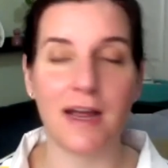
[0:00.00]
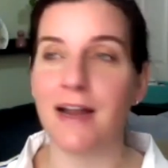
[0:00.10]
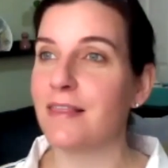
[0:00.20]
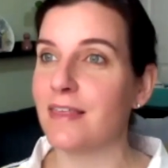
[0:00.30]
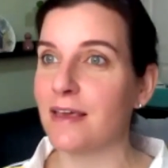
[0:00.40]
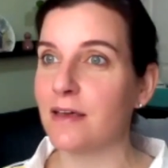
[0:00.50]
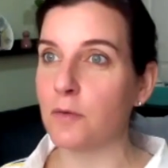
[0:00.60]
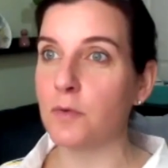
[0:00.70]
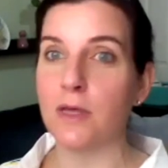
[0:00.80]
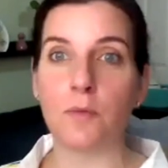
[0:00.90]
and I think
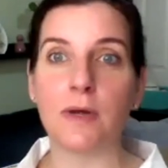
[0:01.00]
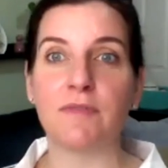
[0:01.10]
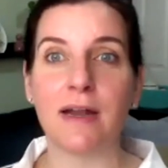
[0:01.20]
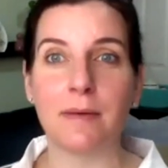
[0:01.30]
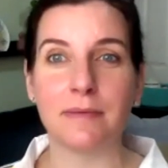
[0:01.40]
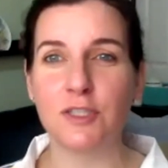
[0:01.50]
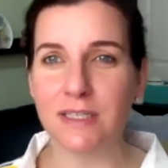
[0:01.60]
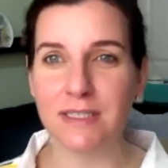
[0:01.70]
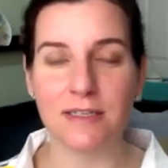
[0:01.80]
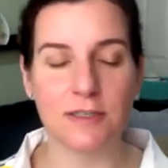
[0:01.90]
we've got
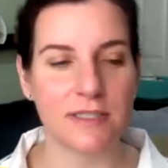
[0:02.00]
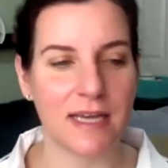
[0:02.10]
just under 10